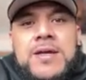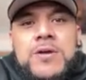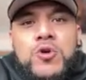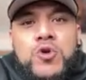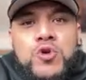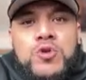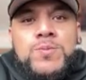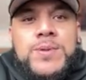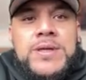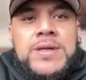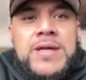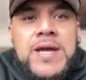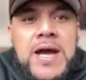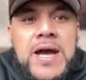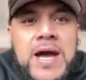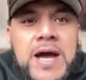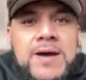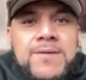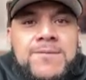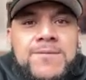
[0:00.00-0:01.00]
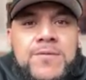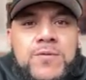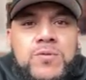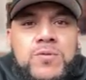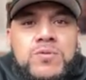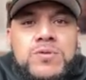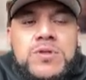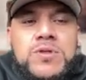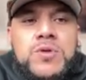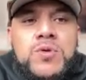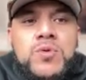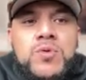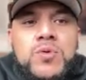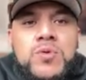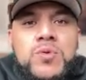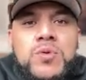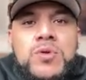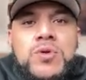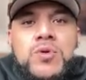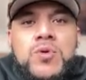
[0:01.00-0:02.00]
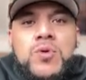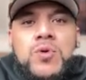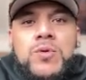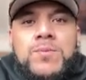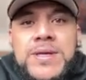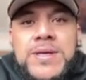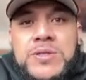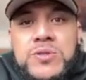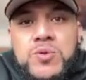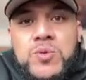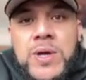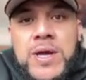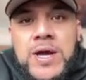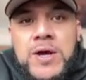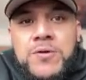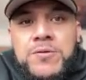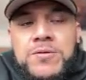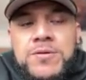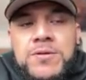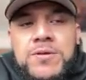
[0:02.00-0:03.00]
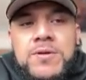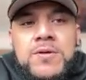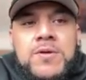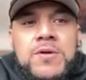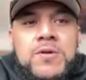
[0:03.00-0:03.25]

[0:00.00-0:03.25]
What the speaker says: could be harmful to your mental health,